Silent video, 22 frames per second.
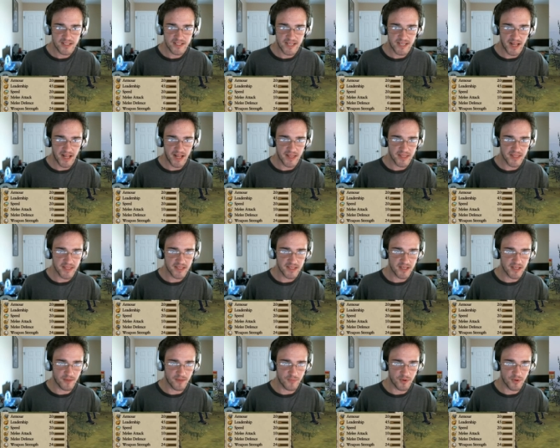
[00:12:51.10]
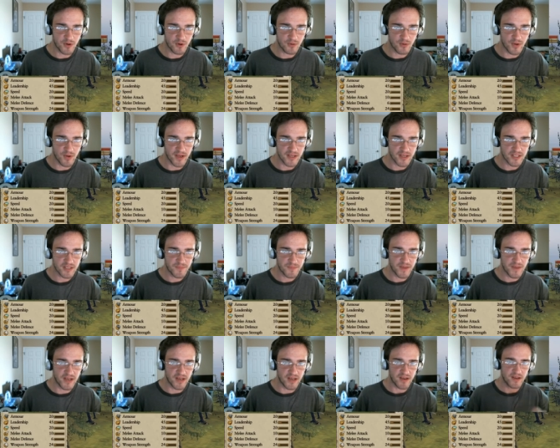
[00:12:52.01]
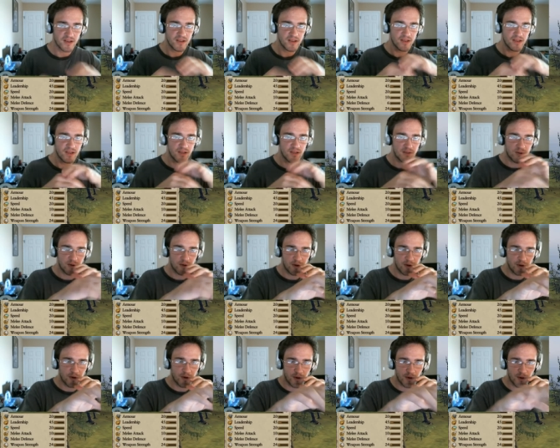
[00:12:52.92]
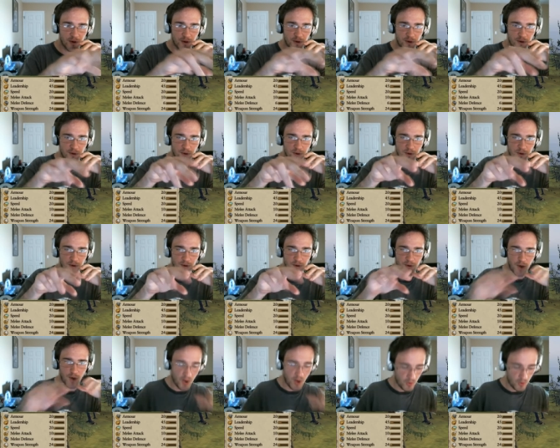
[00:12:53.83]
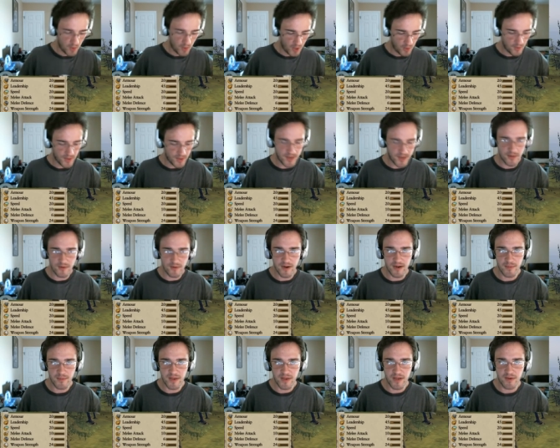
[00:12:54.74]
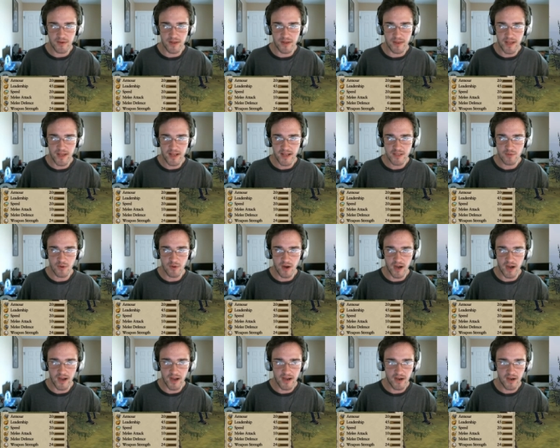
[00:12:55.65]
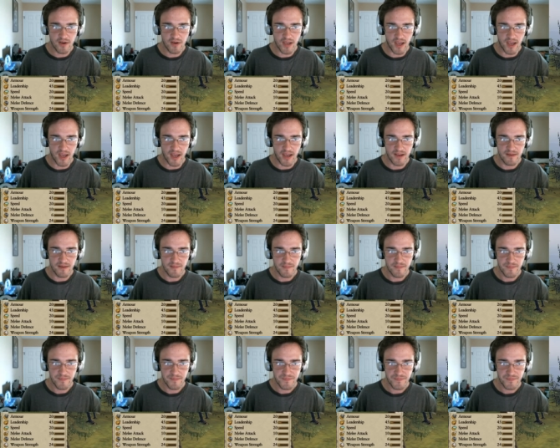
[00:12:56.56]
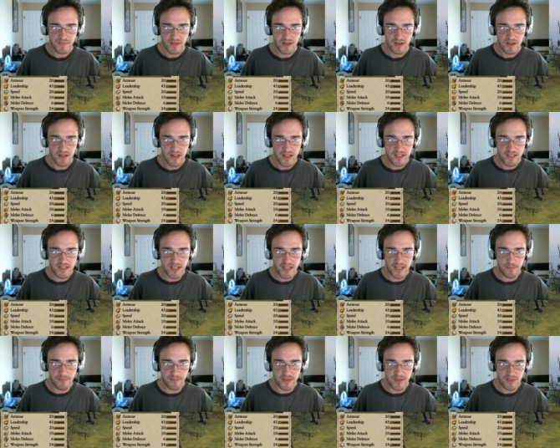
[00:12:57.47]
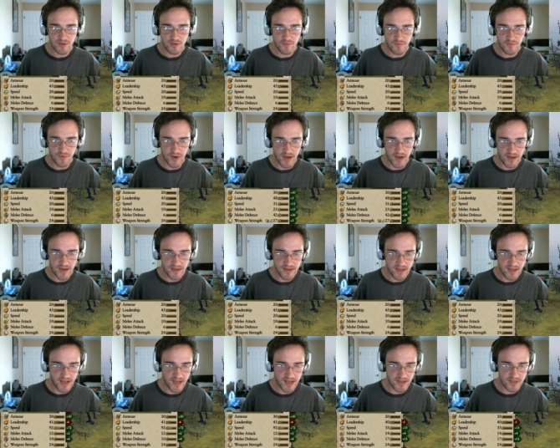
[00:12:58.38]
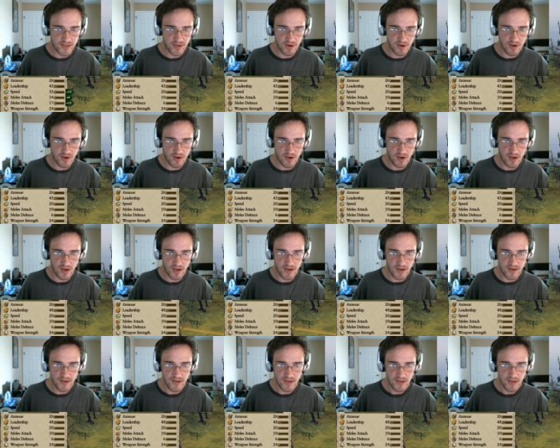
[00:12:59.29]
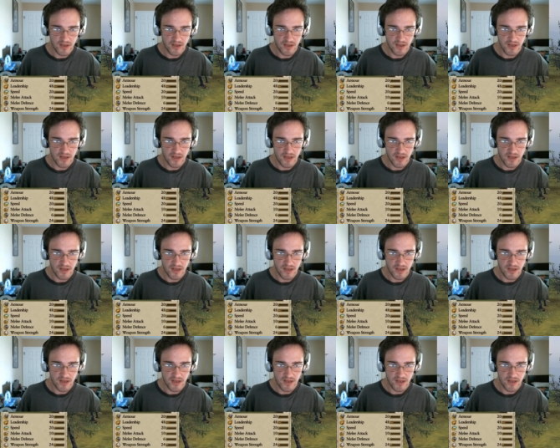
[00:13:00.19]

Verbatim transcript: Let's tally this up real quick. Speed. Oh, oh, another enemy unit. That's why. Okay. Let's keep missile front and turn on